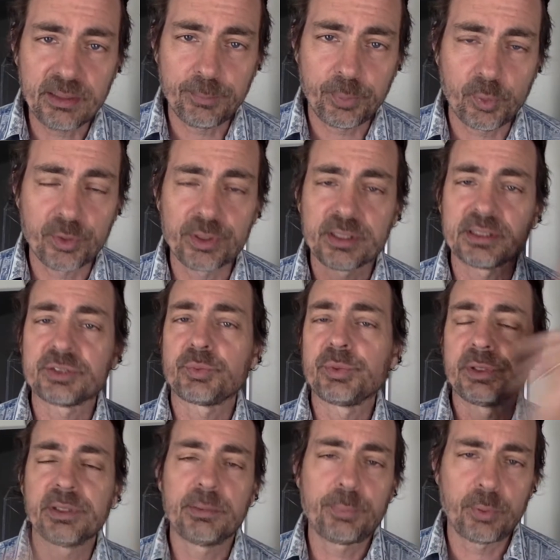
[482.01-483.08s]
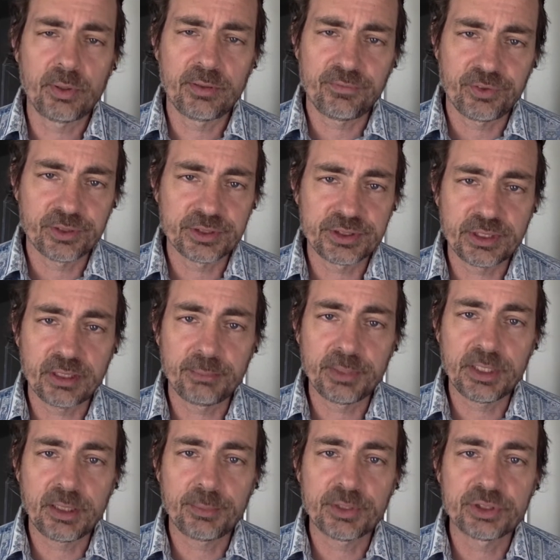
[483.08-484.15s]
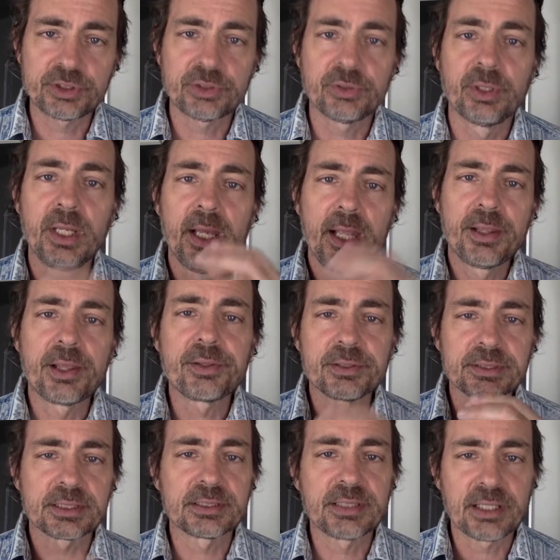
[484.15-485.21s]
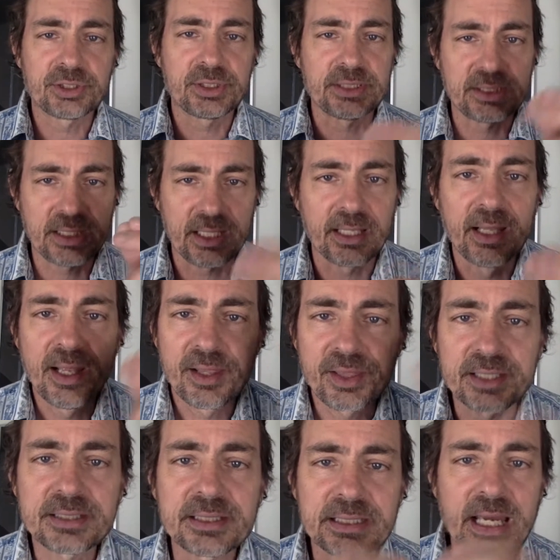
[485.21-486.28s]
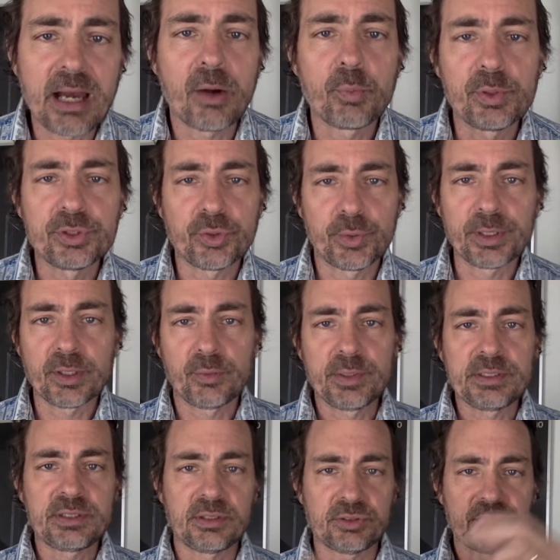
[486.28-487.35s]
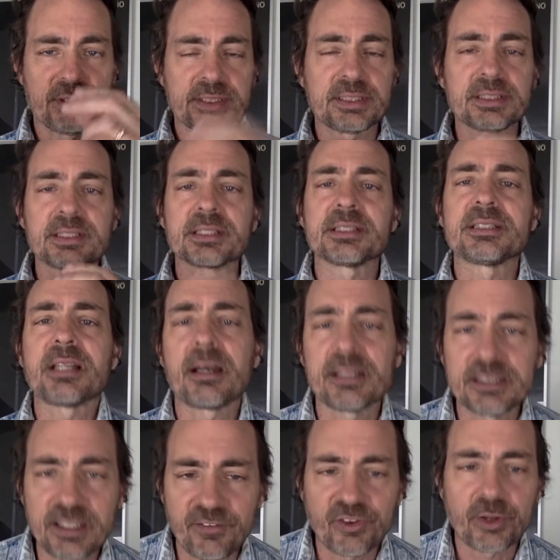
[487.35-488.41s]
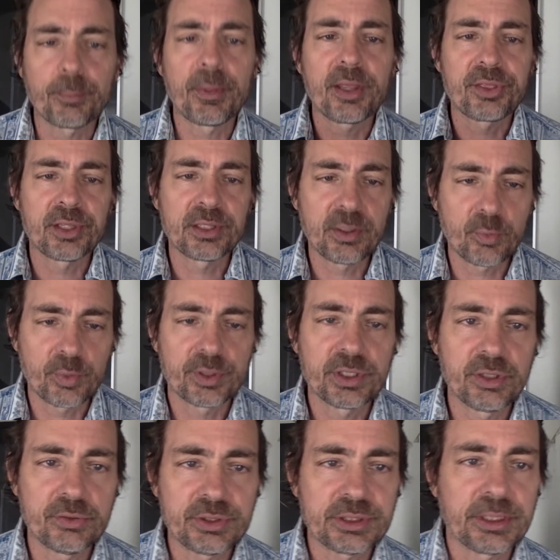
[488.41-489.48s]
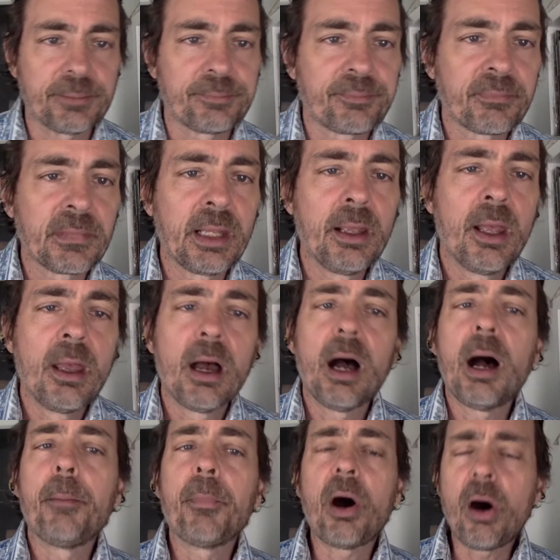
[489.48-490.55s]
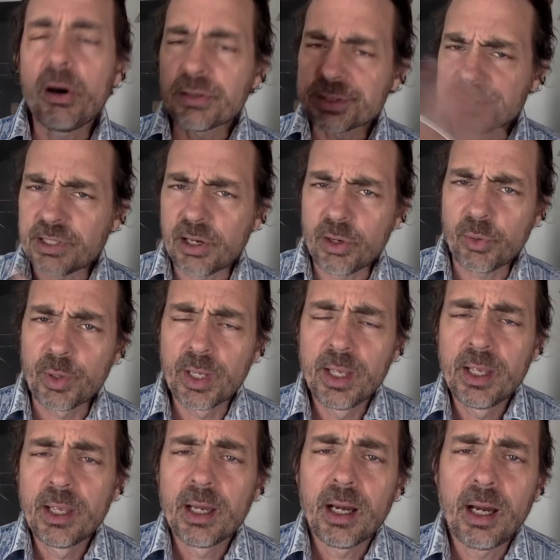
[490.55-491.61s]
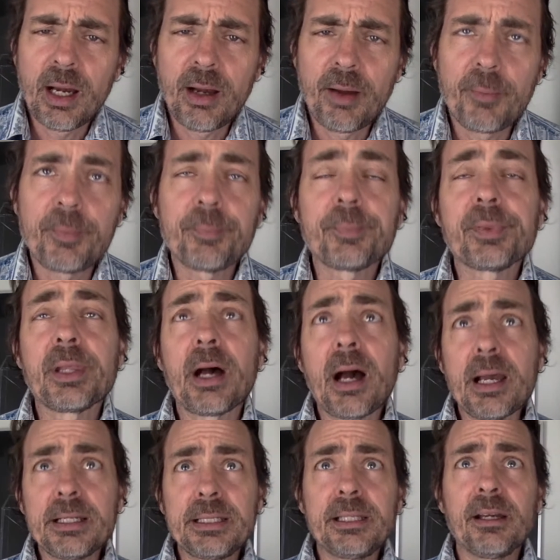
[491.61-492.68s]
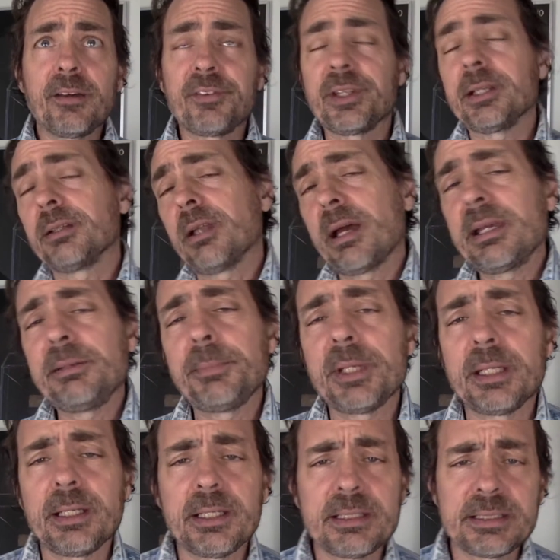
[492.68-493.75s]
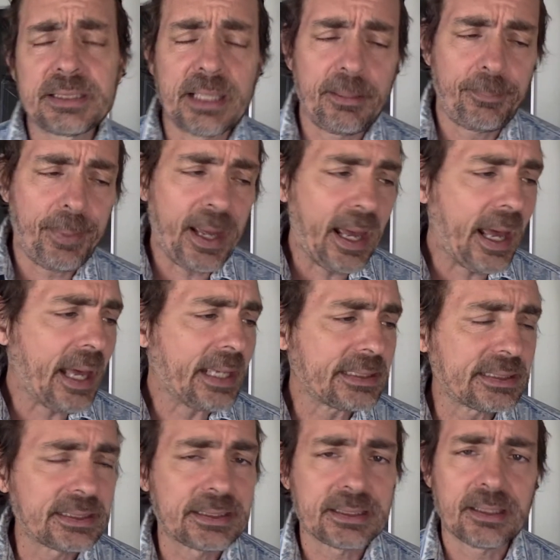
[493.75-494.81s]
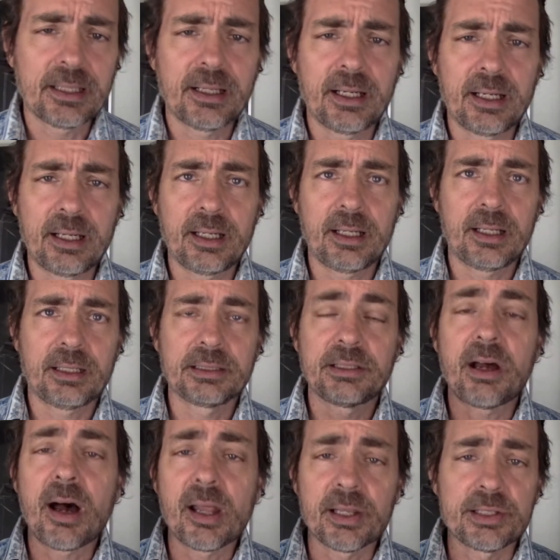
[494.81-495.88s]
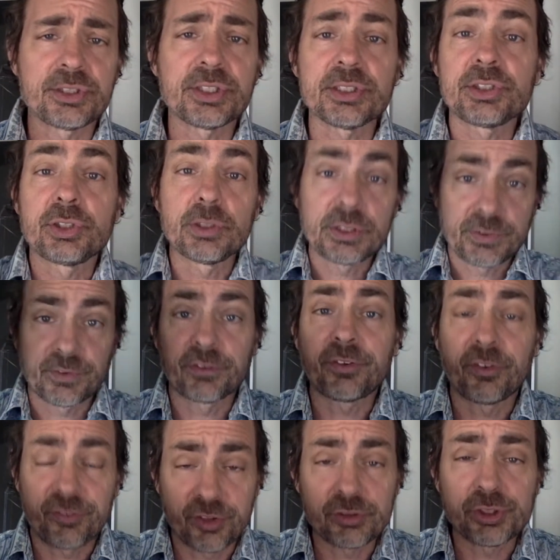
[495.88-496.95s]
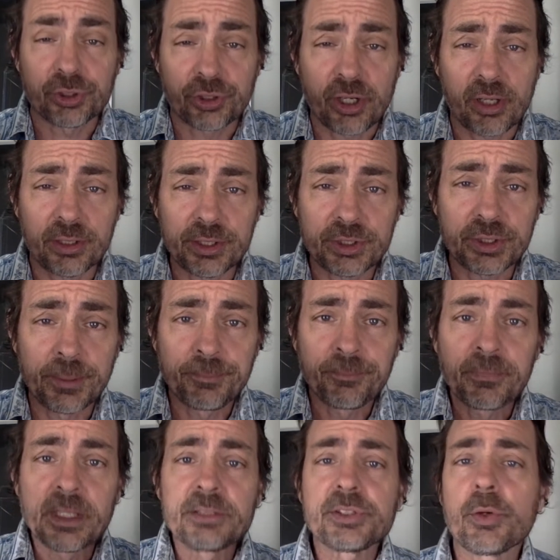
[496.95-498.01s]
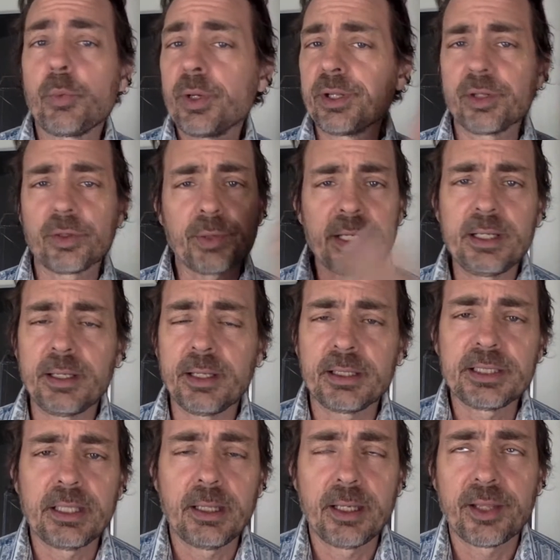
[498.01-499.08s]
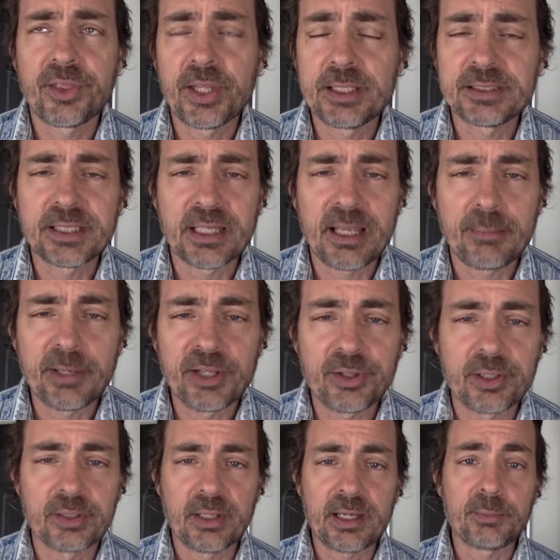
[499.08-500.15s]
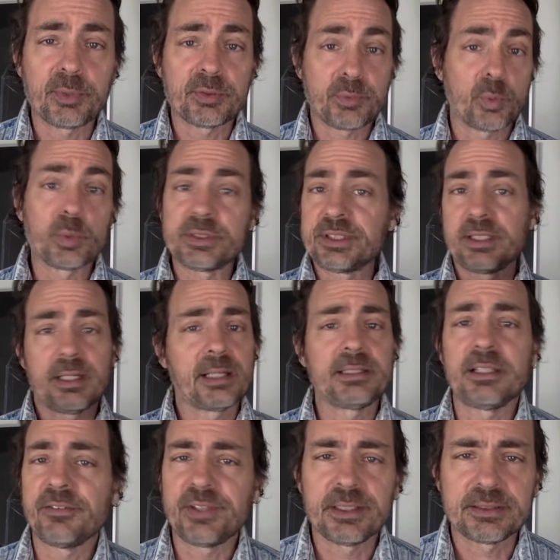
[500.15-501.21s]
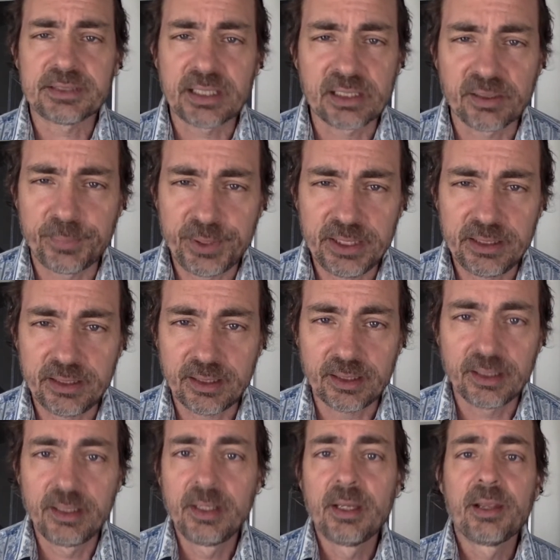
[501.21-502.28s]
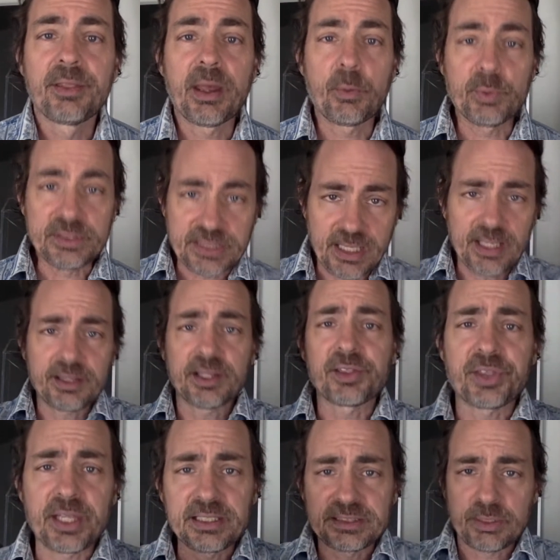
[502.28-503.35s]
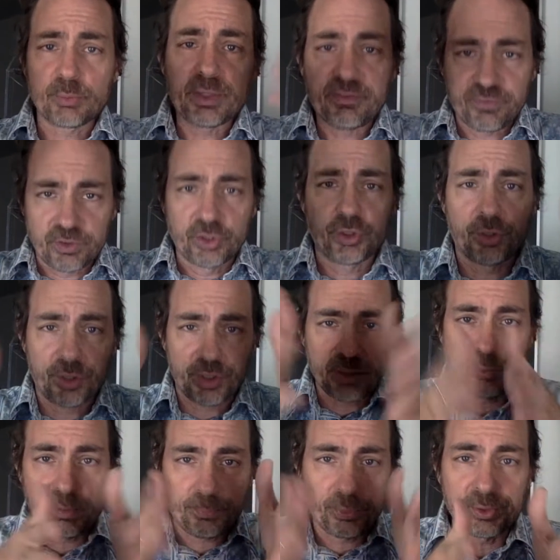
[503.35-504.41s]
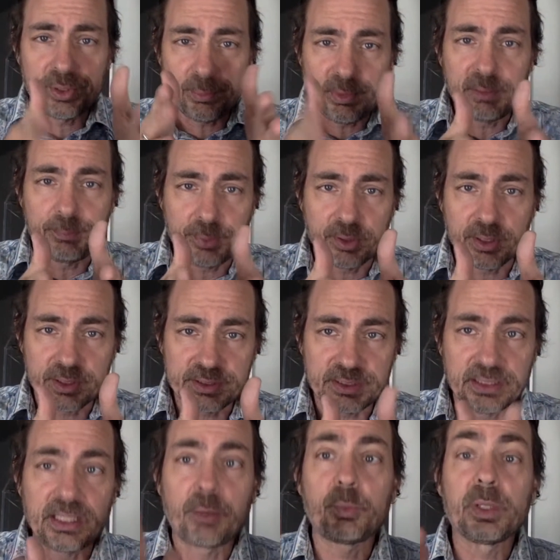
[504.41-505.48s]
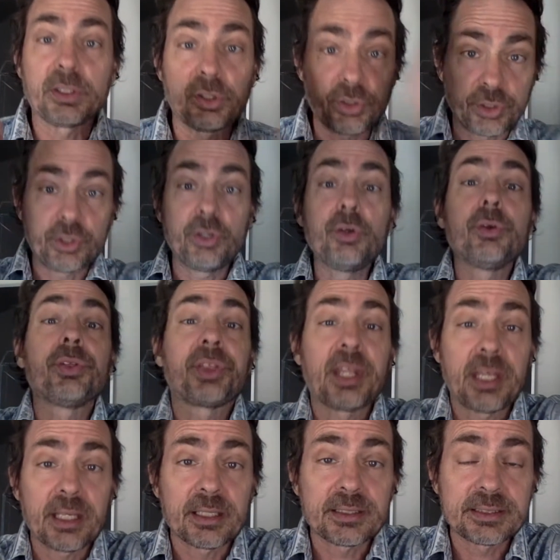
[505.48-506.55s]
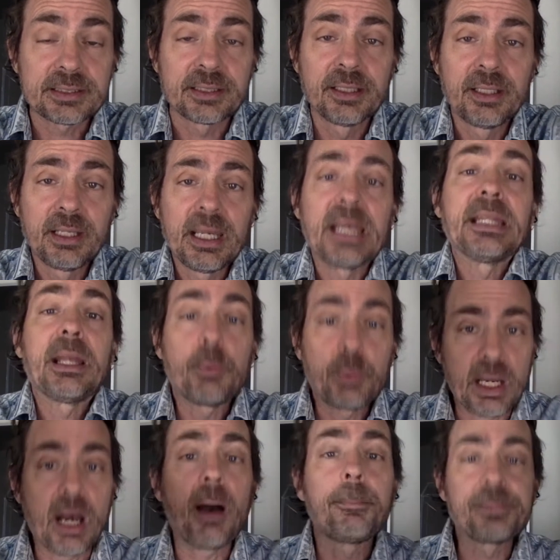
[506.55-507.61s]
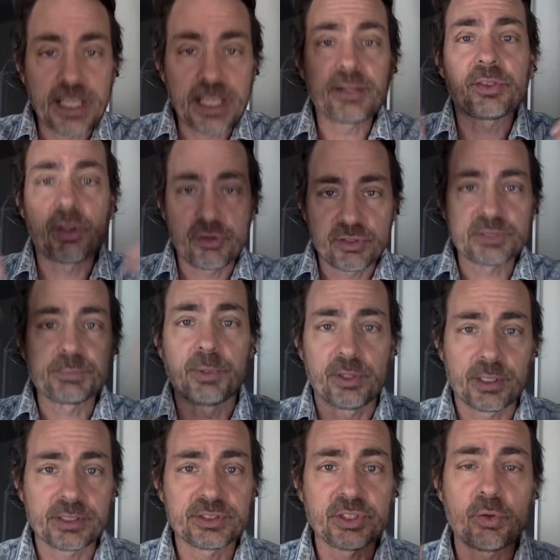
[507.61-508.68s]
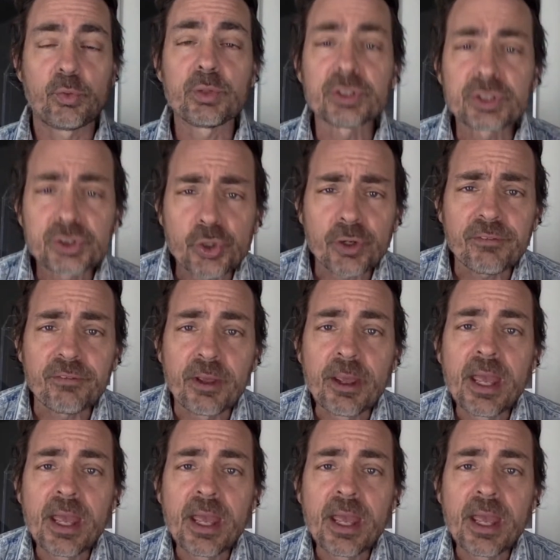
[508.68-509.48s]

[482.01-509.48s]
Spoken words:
important. It's really important for assignment number 2 that there's a section saying this is how we're doing the research. This is the scientific method that we're using. Also, the idea of the Enlightenment is that past knowledge is useful for future knowledge. So one of the great things that came out of the Enlightenment was the idea of the encyclopedia, that we take the things that we've learned and we put them in books, and then we learn new things, and then we update those books. So we're sort of